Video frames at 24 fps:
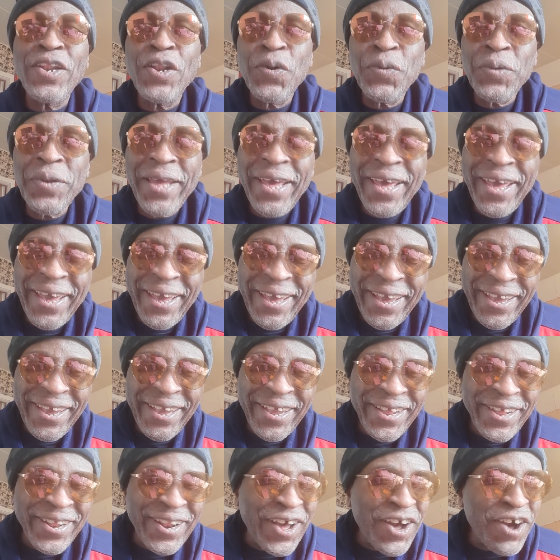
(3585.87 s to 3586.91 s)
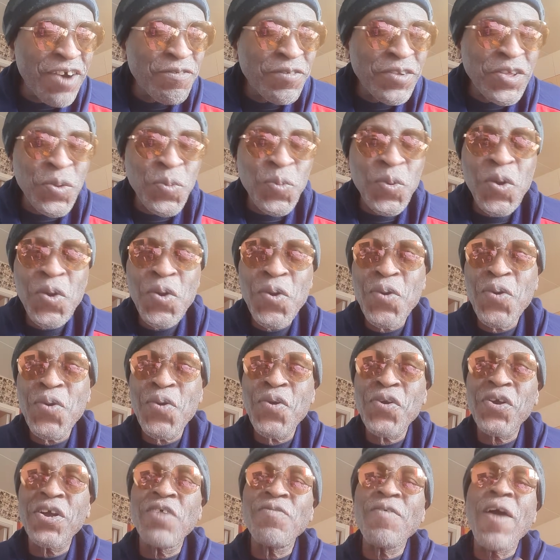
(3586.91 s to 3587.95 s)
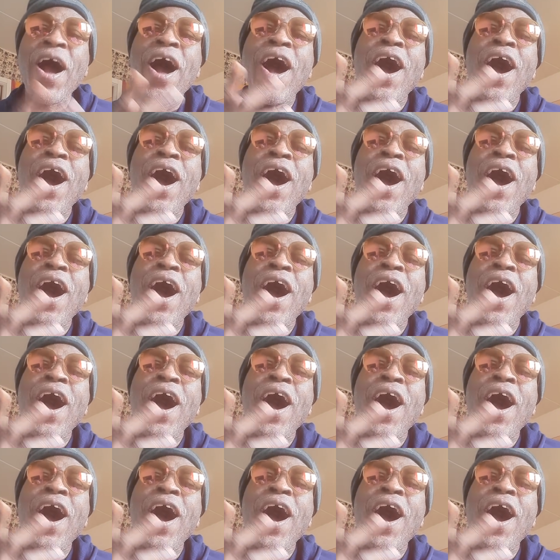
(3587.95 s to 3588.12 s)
lonely, lovely world of